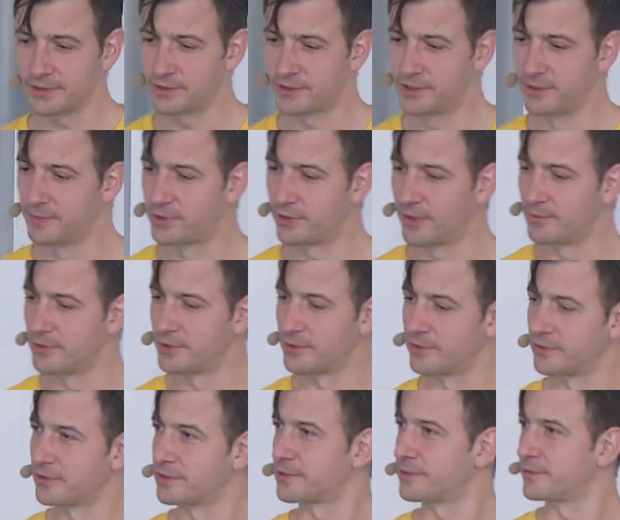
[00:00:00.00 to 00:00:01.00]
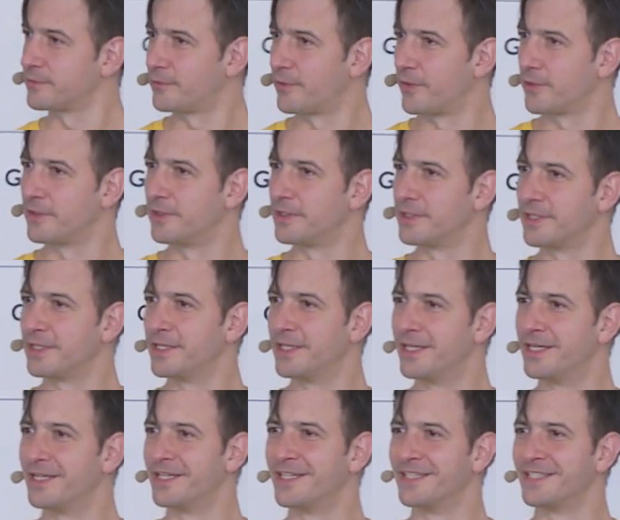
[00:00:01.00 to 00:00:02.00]
cheap German jokes for the
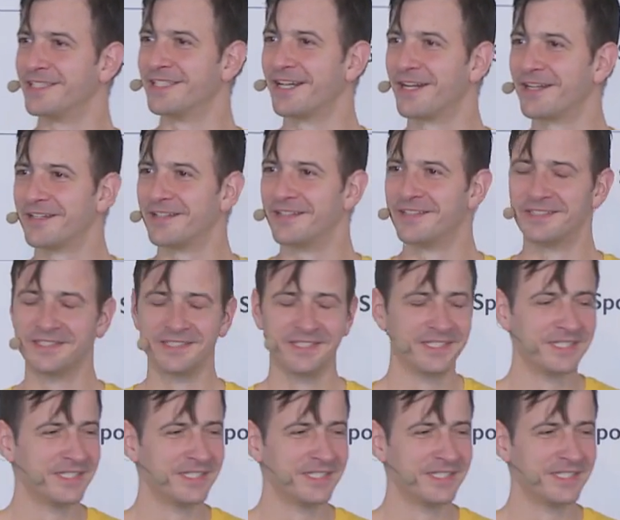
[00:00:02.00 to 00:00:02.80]
uh, younger